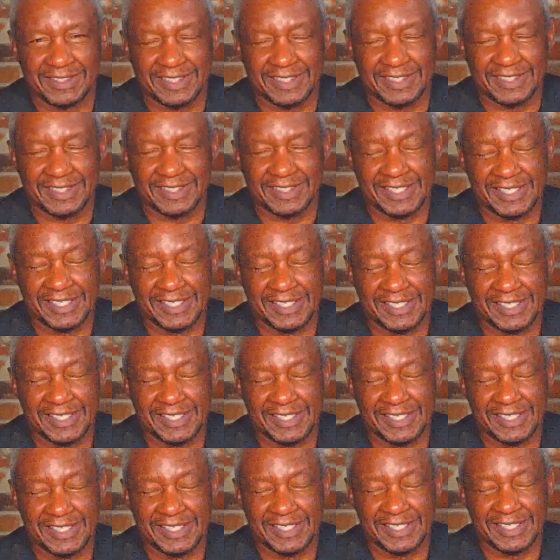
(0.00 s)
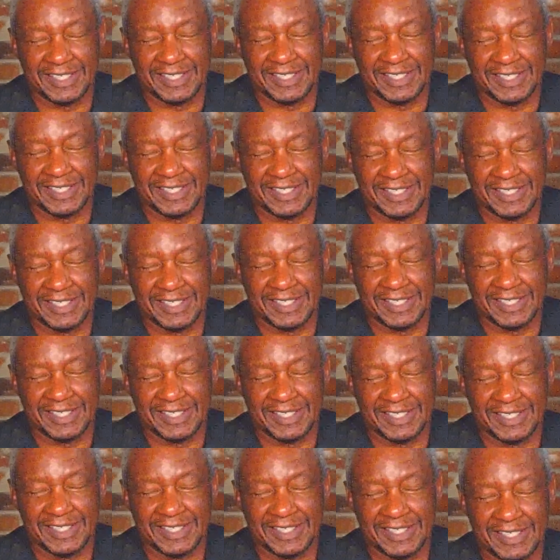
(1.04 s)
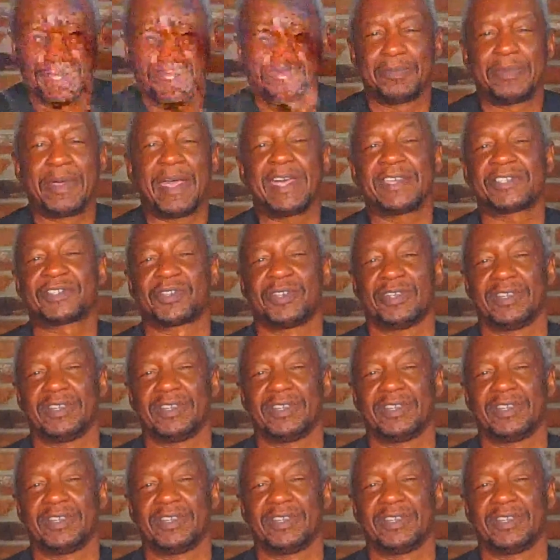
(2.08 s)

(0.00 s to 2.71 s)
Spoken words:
Hello, I'm David A. Cowan, pastor